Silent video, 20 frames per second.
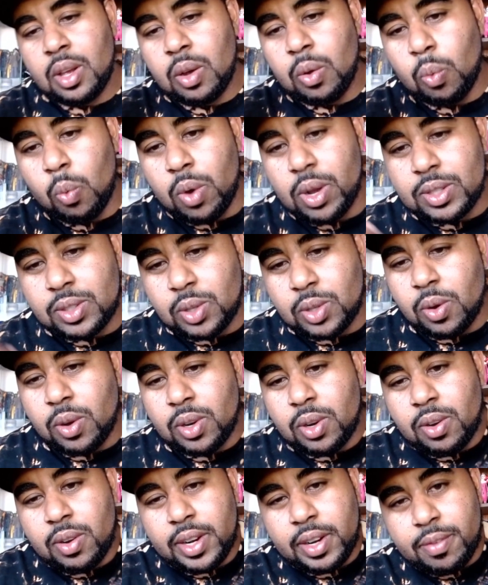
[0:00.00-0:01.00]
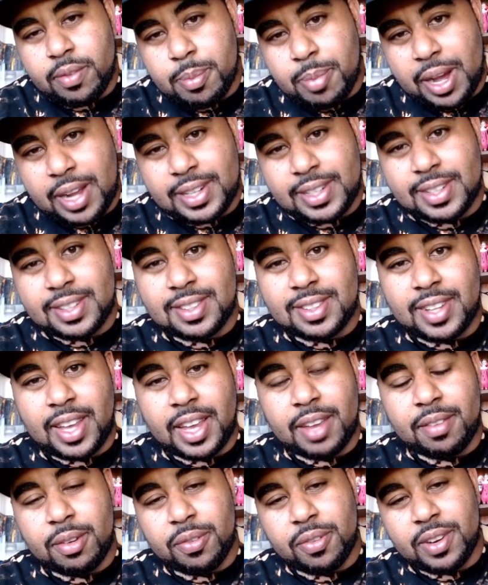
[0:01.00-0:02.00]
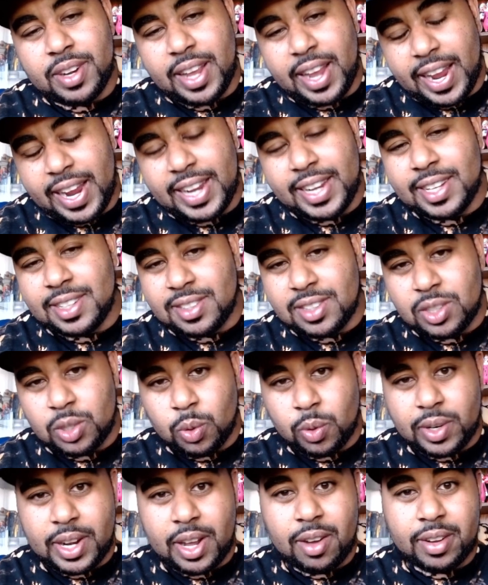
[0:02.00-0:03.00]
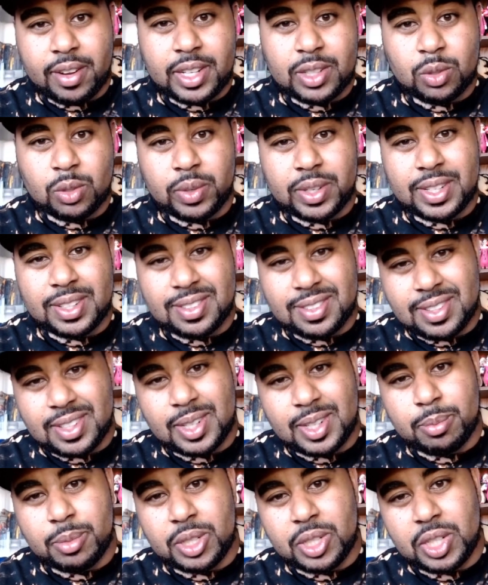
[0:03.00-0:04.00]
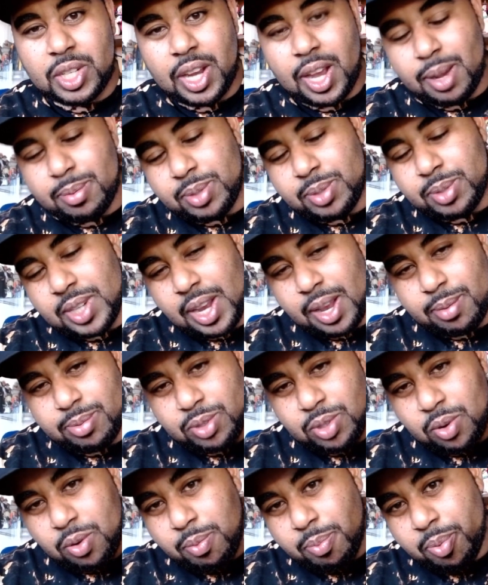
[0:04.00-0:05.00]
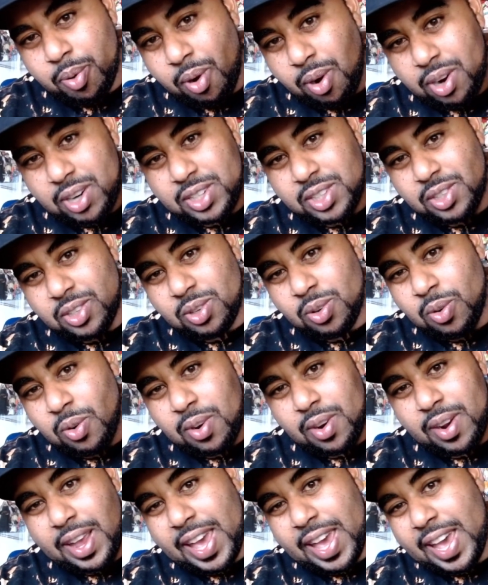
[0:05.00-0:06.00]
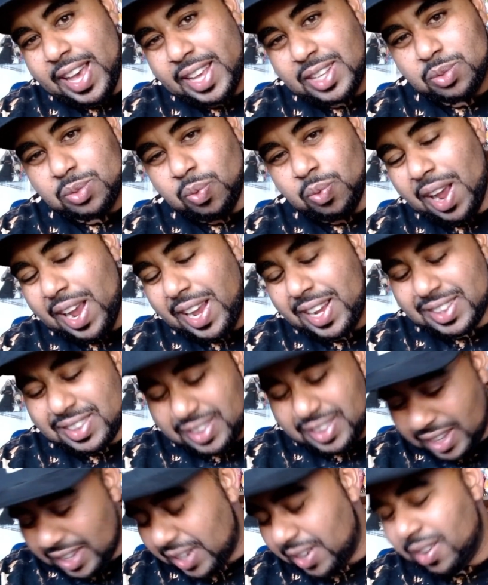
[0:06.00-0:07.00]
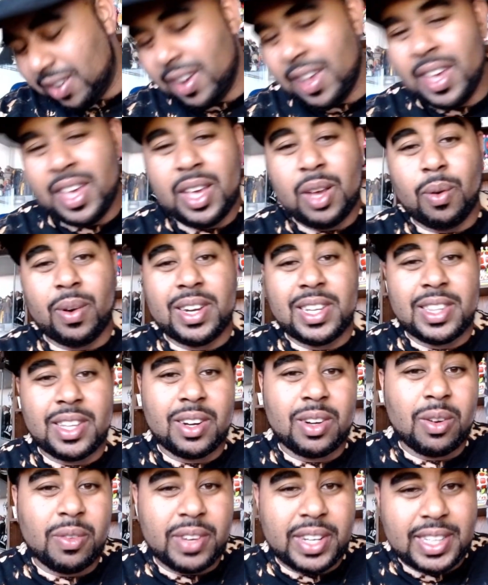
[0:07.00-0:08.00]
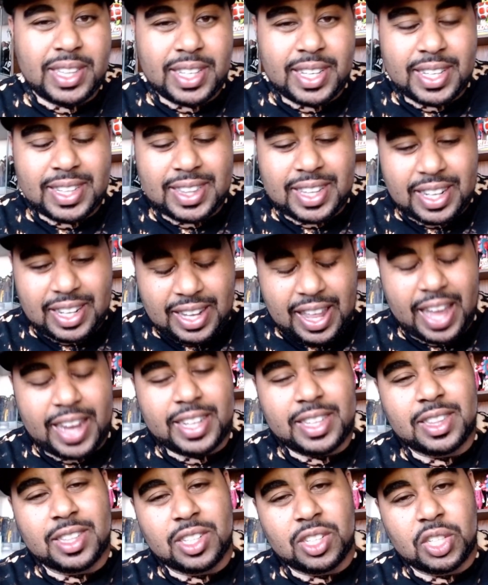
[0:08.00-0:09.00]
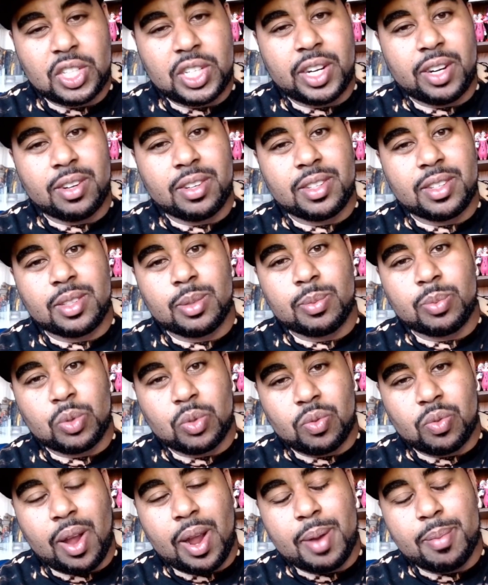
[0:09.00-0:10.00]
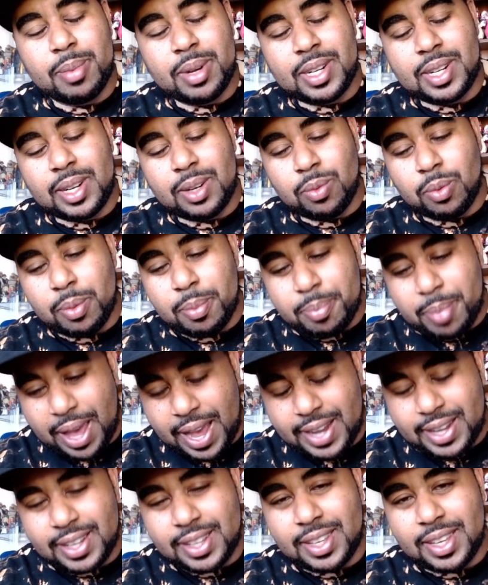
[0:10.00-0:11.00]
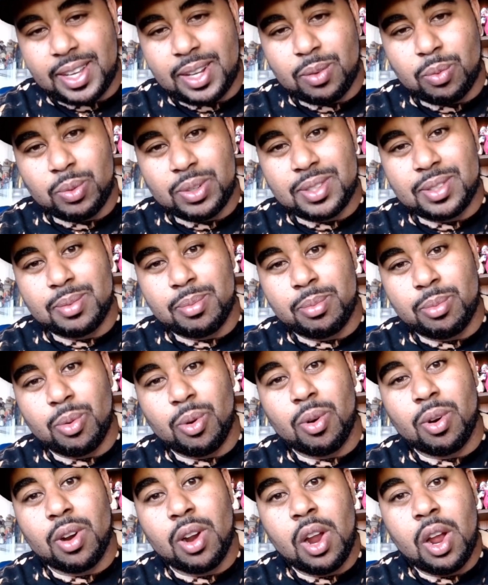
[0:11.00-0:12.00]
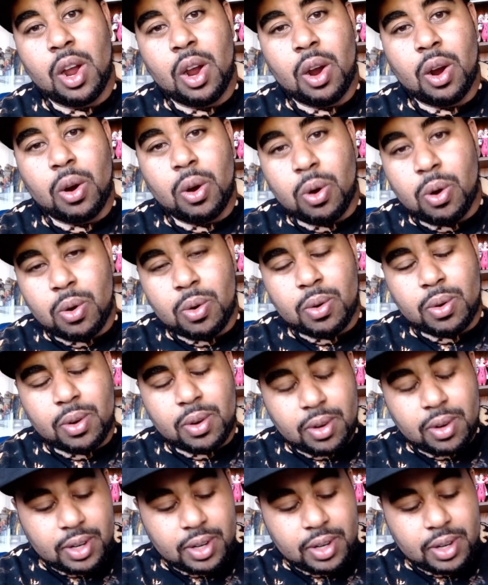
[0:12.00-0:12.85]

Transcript: What's going on, everybody? It's Davey from the eighties, and you are now entering the Cinema Chop Shop, so park your ass right there. While you're there, don't forget to hit the like, the share, and the subscribe button, and we're back again with some more horror